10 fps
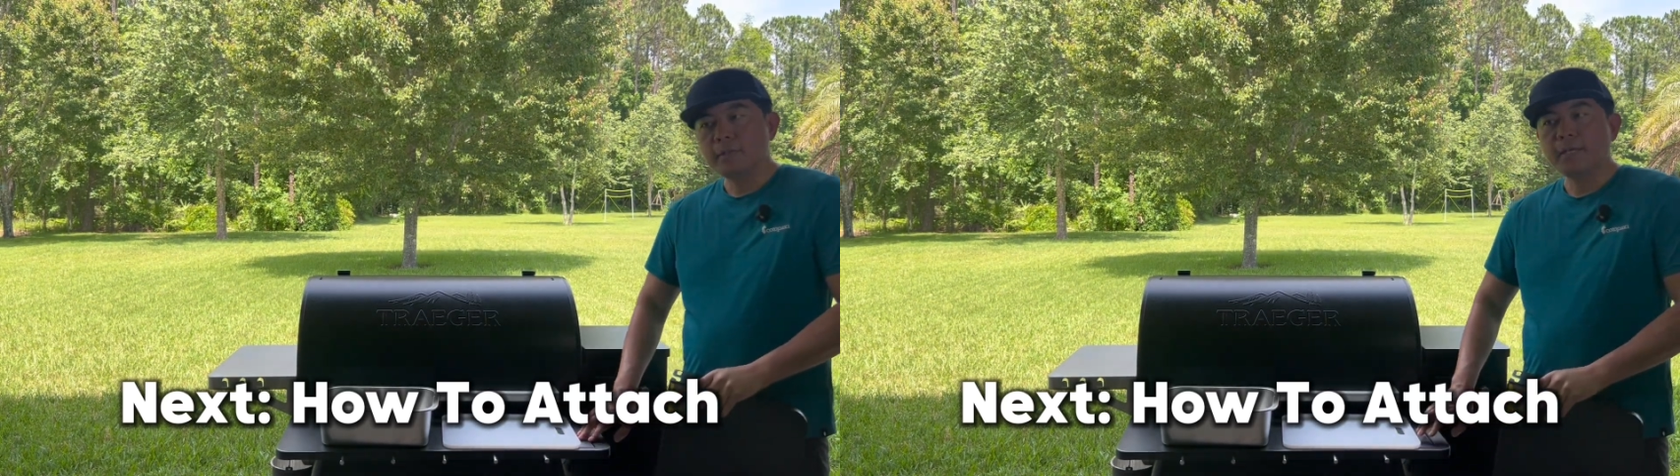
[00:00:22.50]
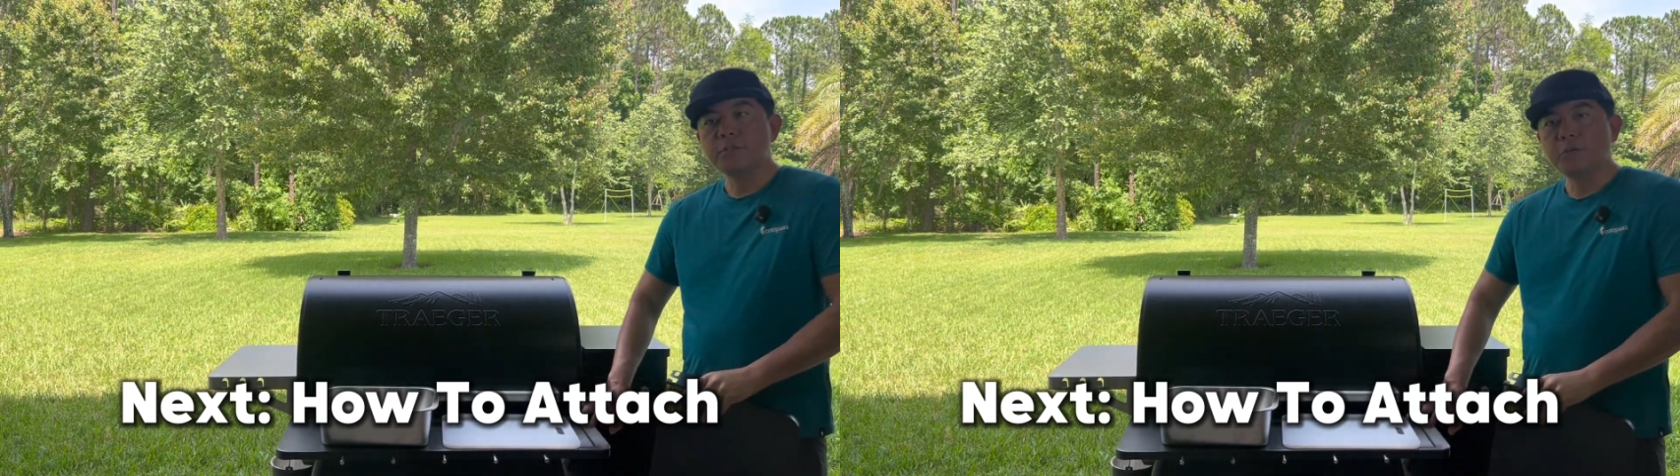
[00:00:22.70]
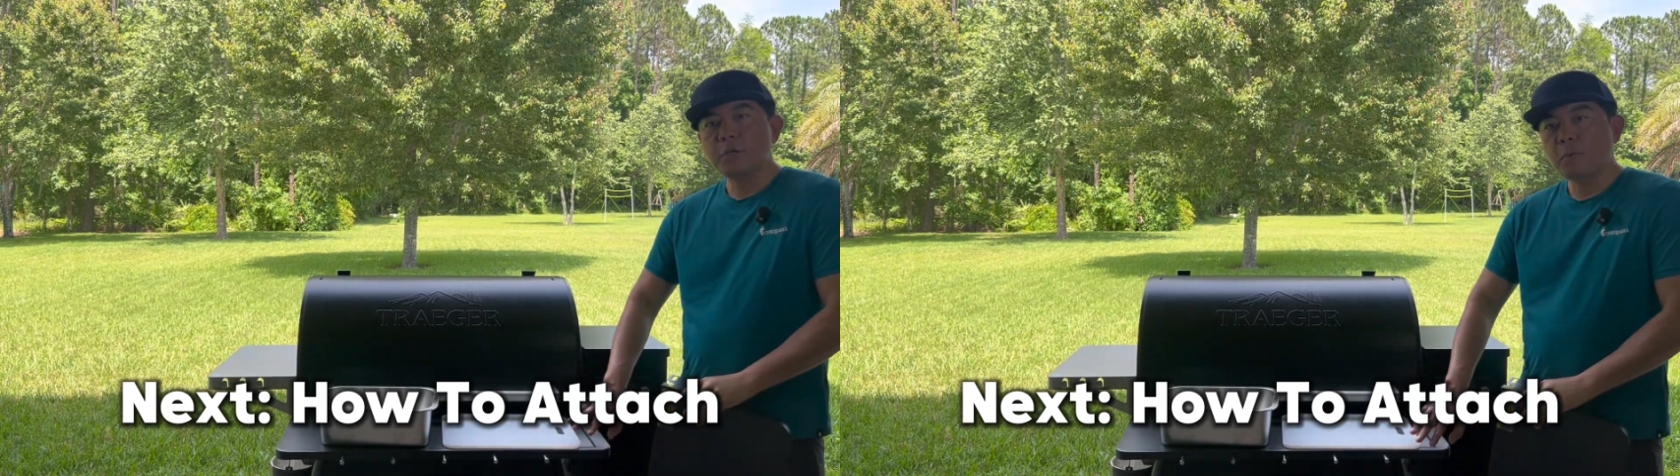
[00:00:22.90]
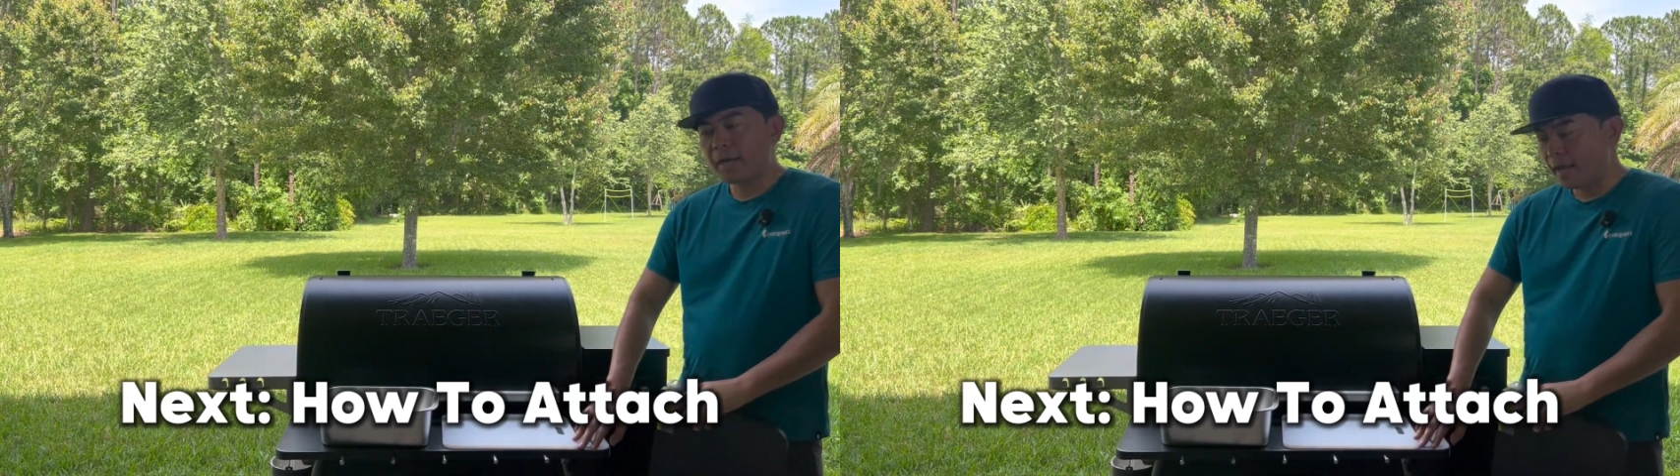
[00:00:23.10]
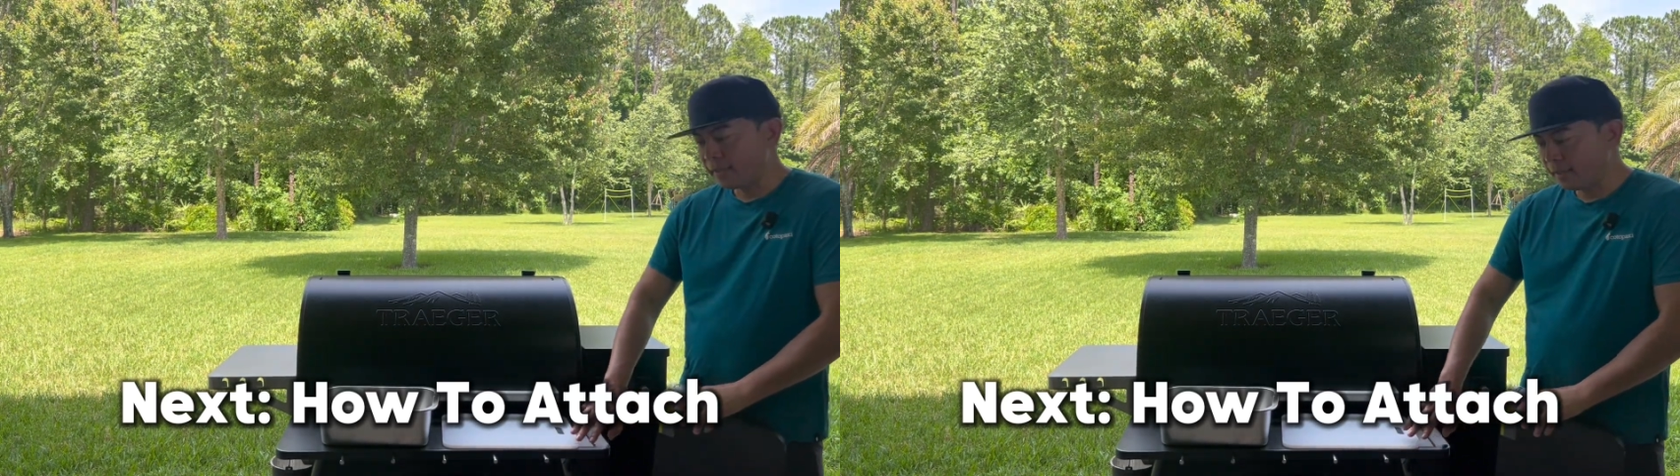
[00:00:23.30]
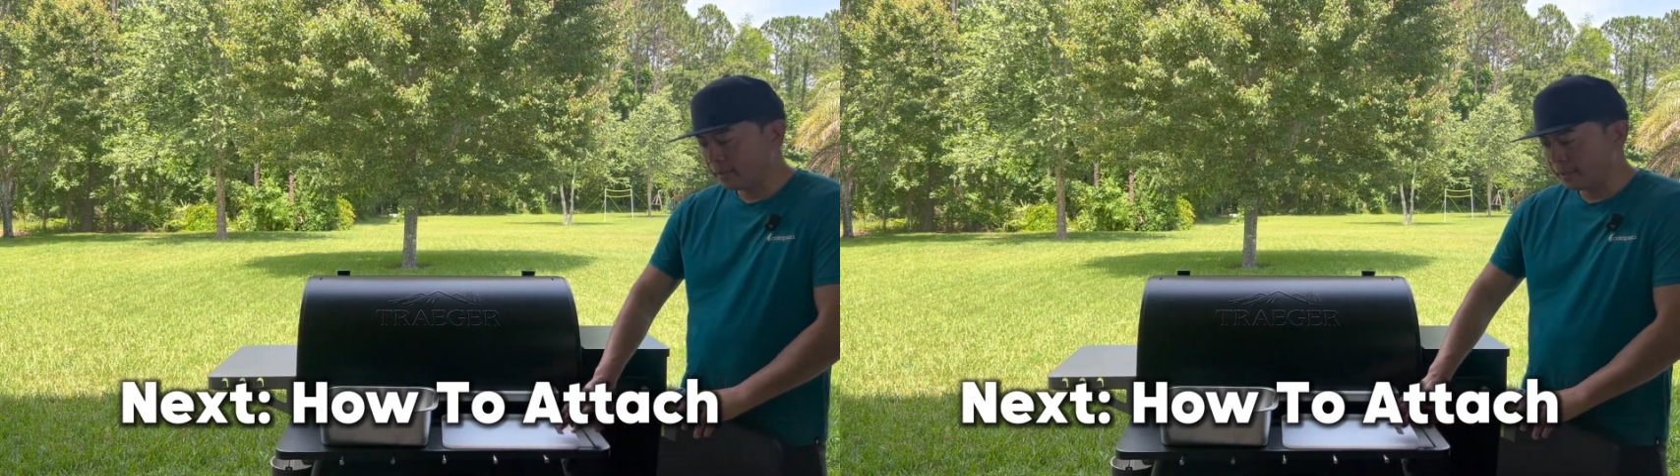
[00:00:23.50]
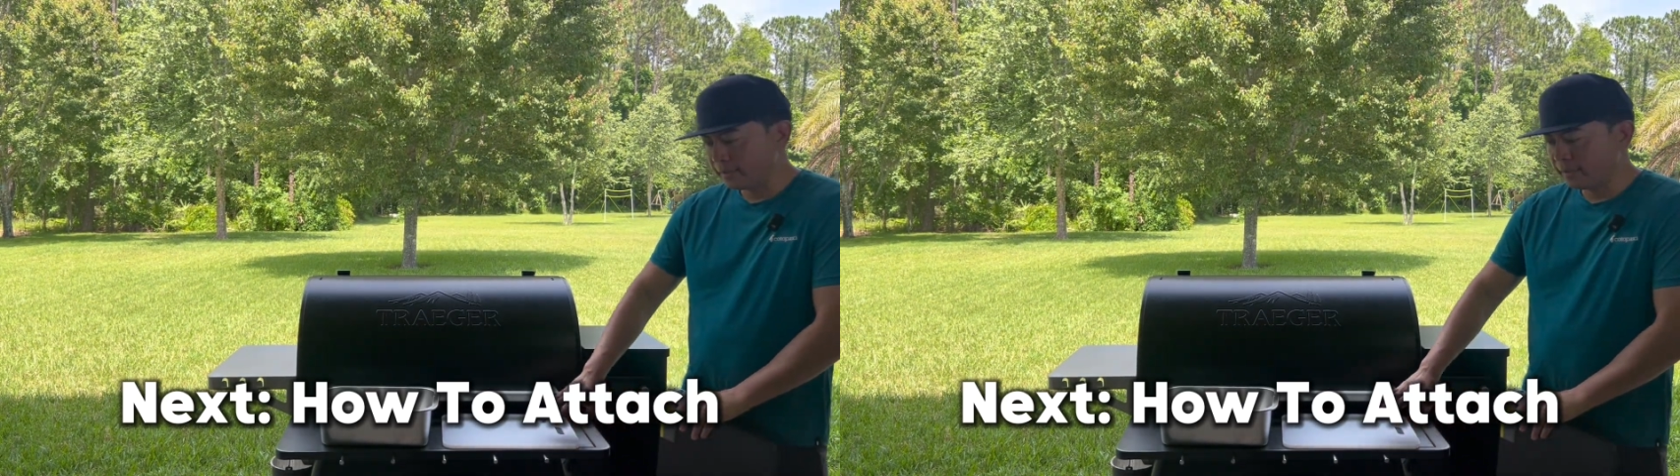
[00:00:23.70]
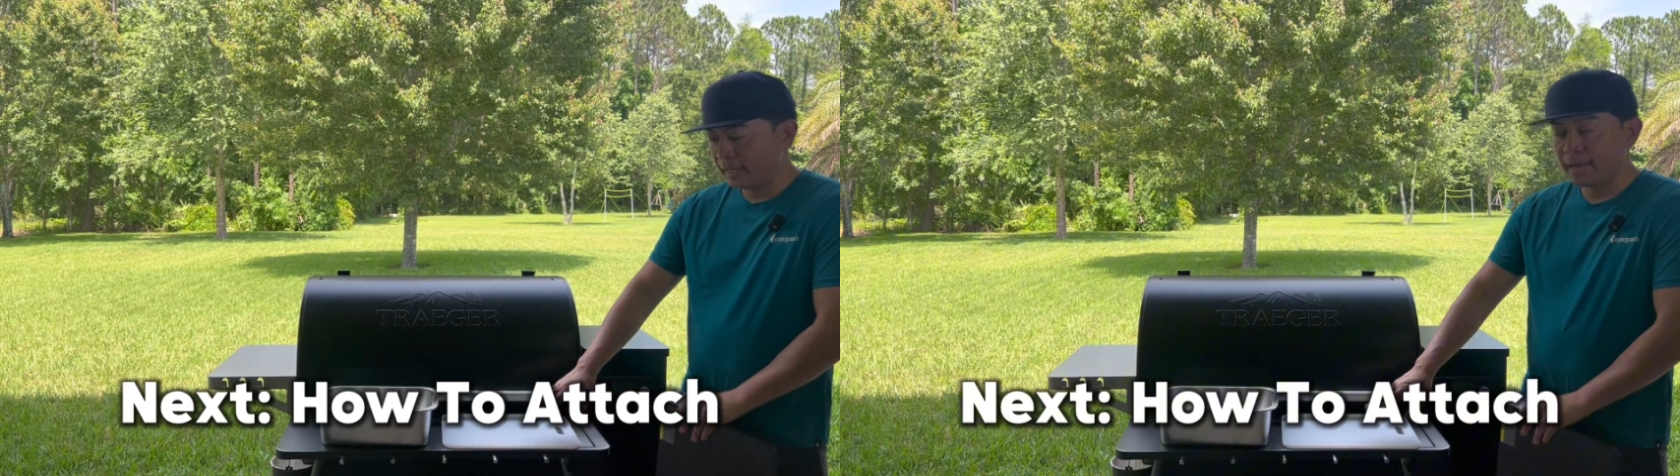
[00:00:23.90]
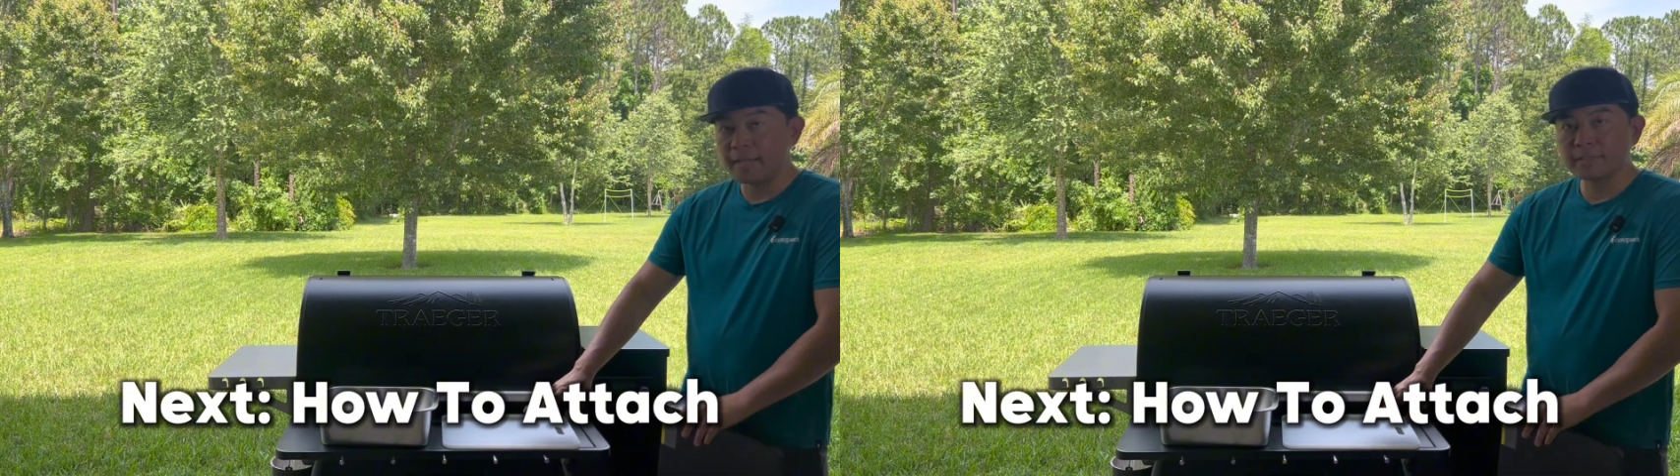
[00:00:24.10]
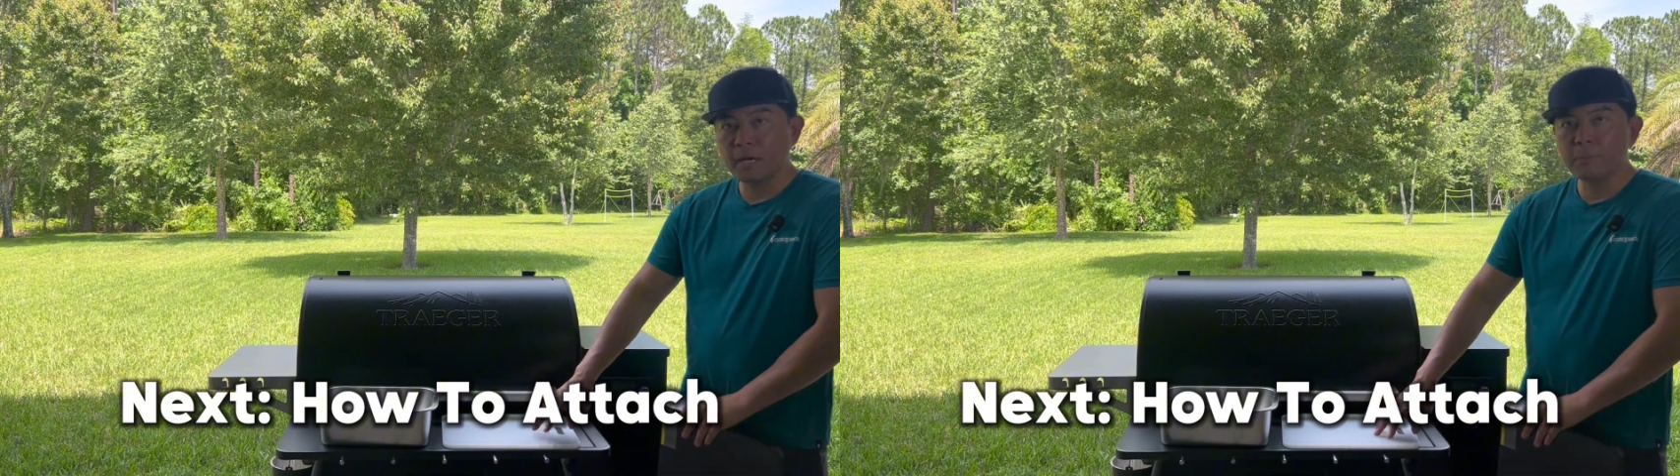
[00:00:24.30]
I can show you why I think this is a
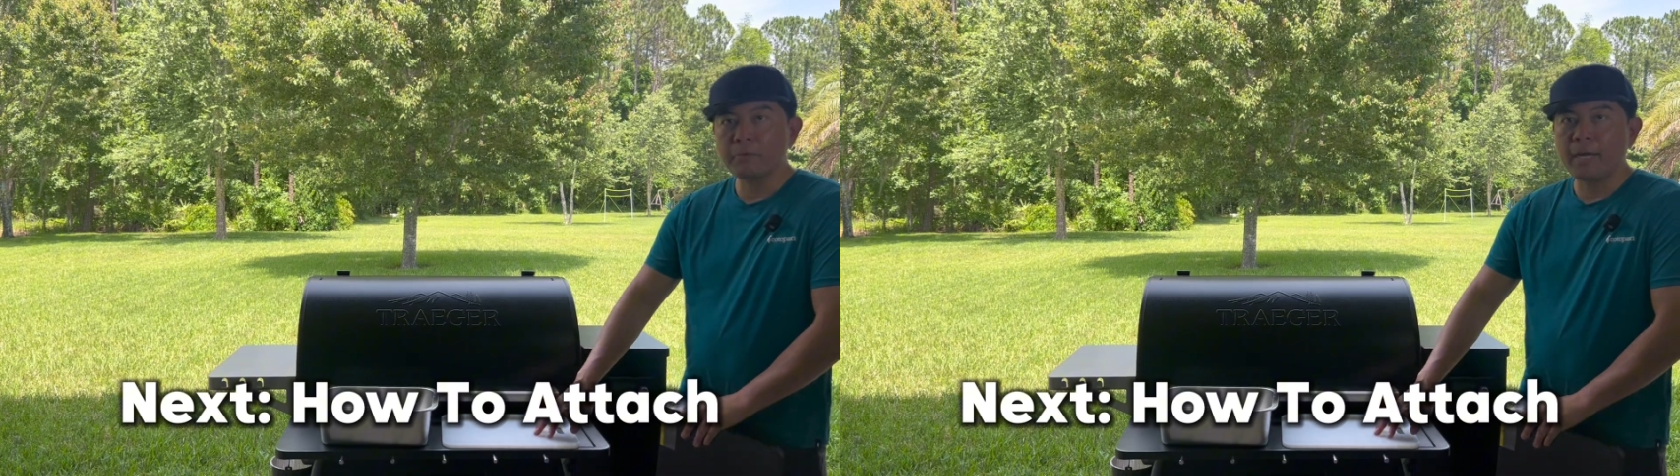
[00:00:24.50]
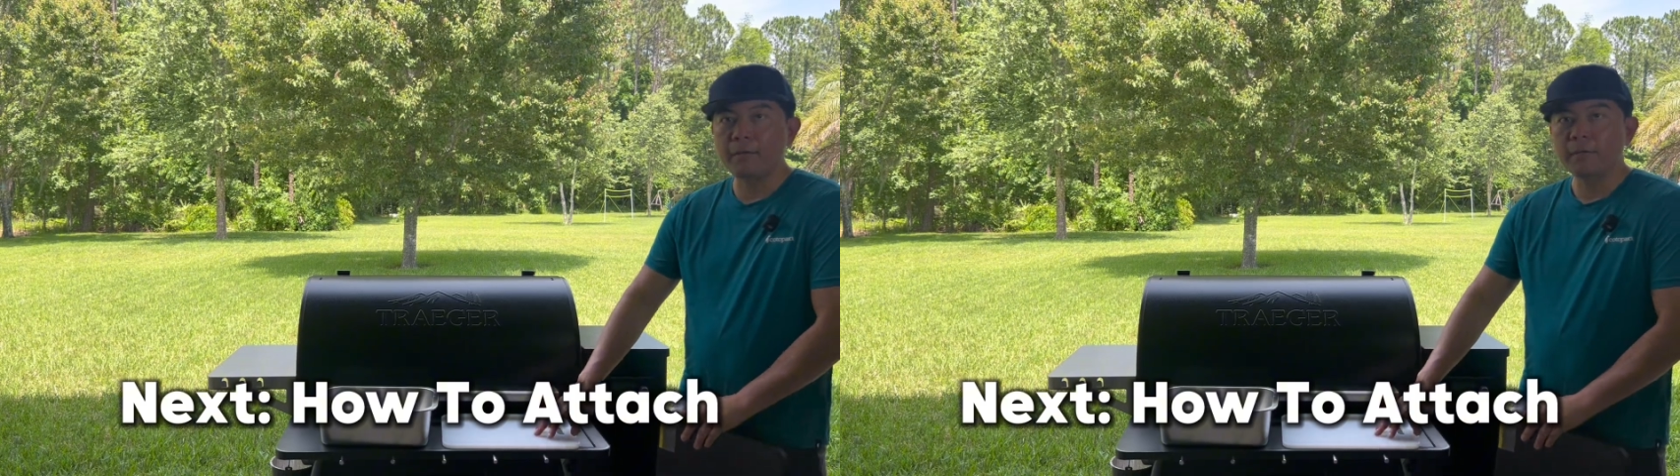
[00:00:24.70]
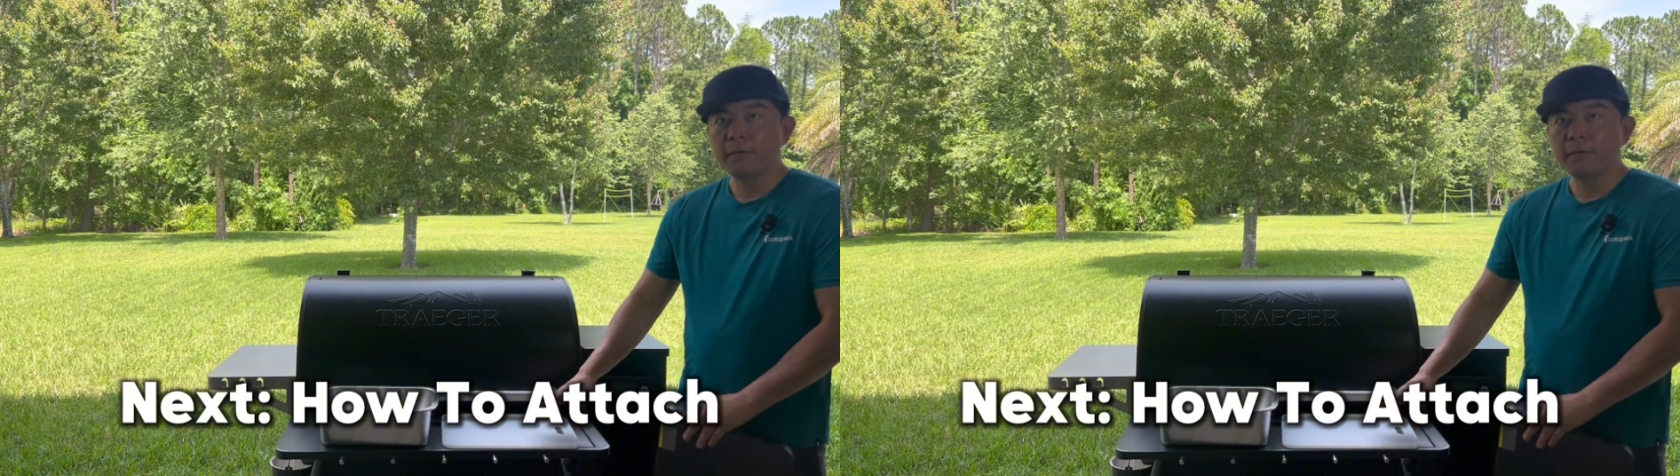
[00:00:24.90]
nice upgrade